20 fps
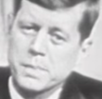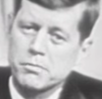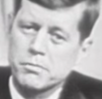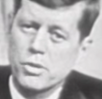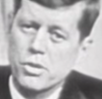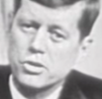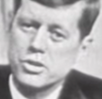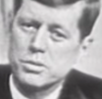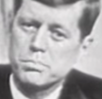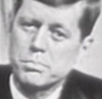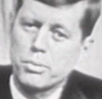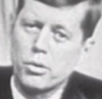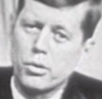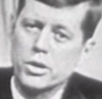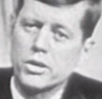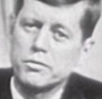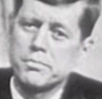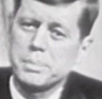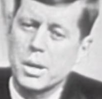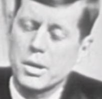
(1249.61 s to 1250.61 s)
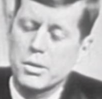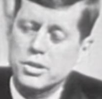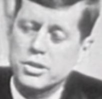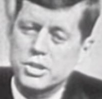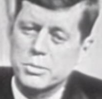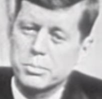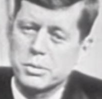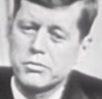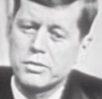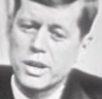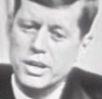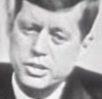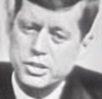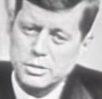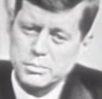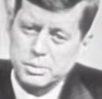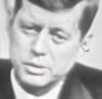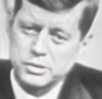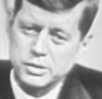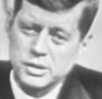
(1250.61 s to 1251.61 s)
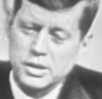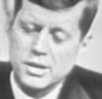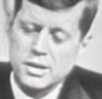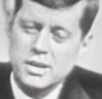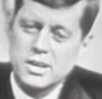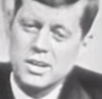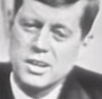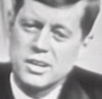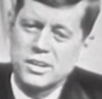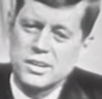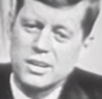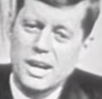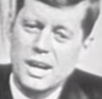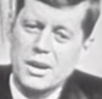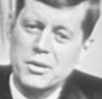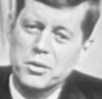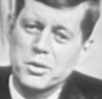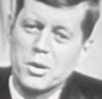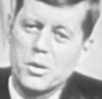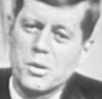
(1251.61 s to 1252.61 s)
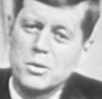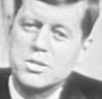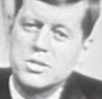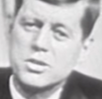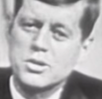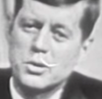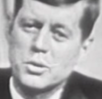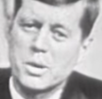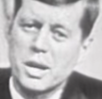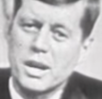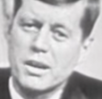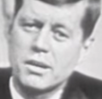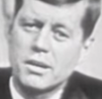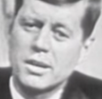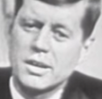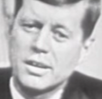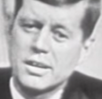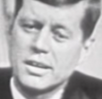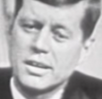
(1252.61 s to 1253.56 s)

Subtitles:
for the support of perishable vegetables, now goes to our